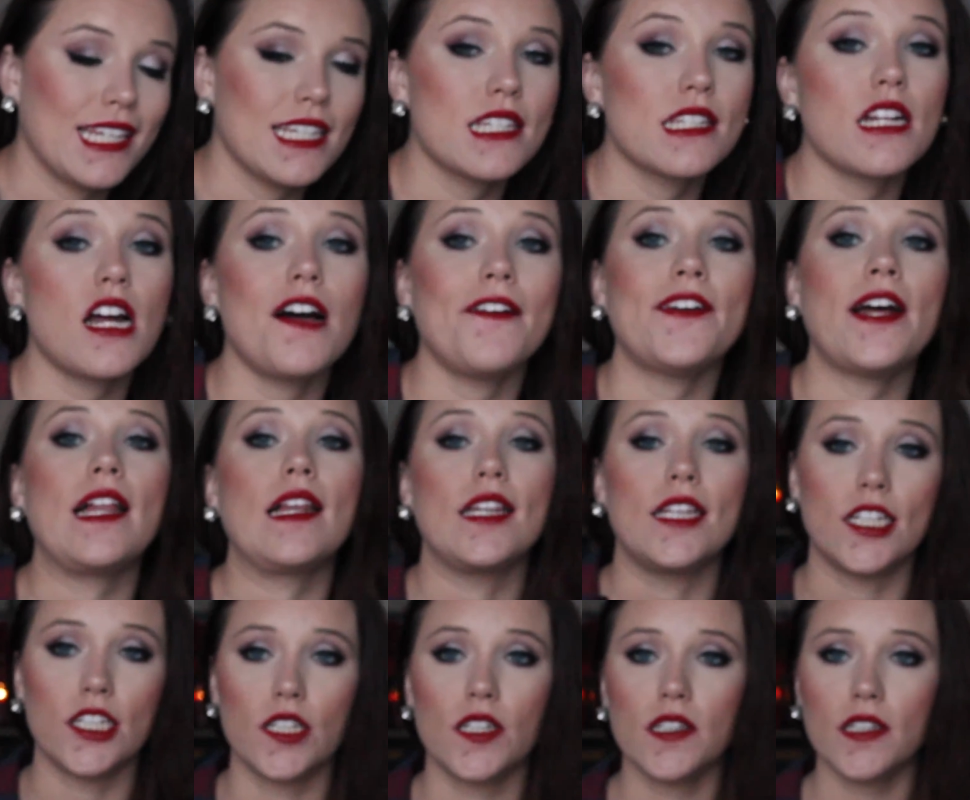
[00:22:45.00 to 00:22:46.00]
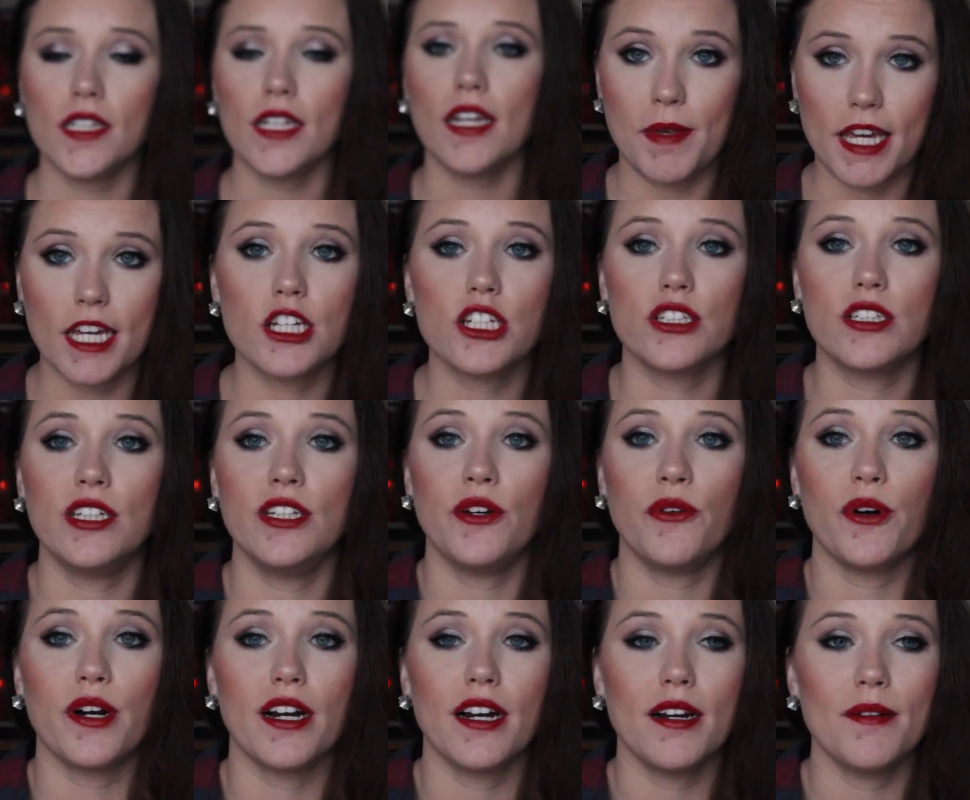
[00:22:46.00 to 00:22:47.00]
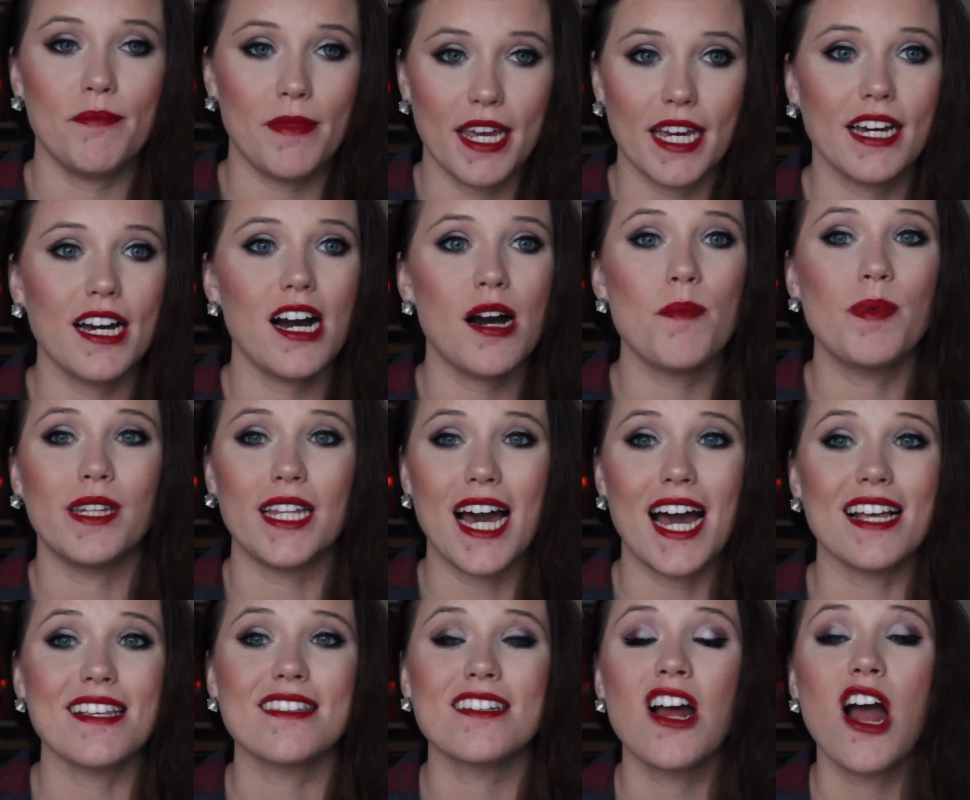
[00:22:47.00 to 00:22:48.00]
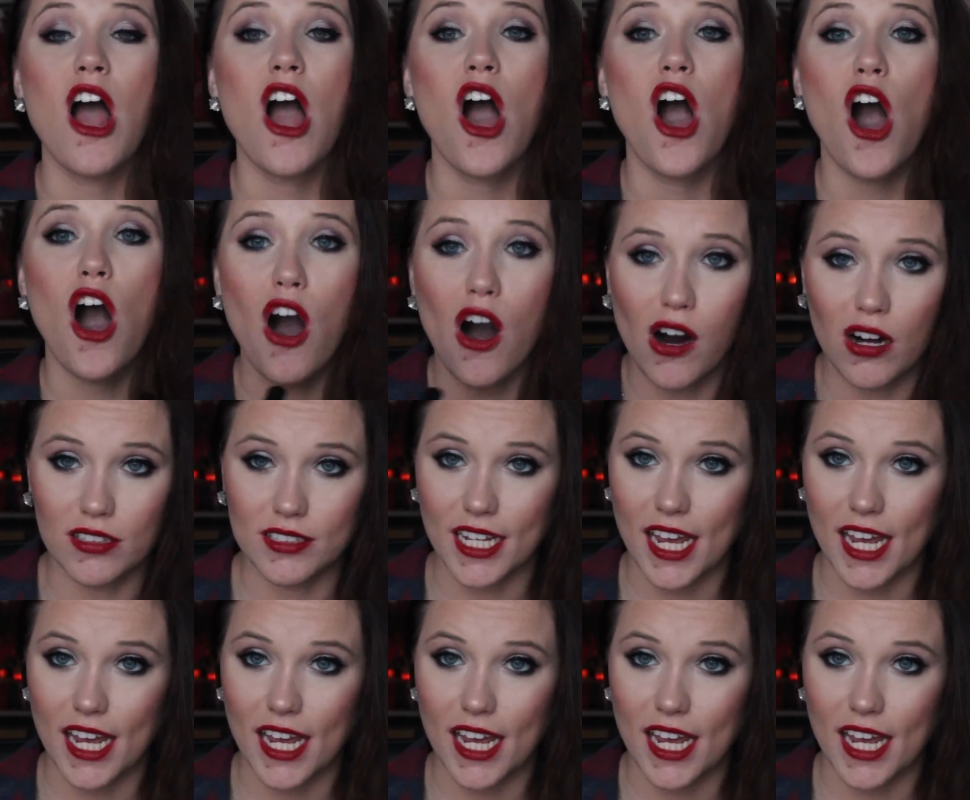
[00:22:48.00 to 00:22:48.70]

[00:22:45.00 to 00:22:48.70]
this stuff literally makes your makeup last all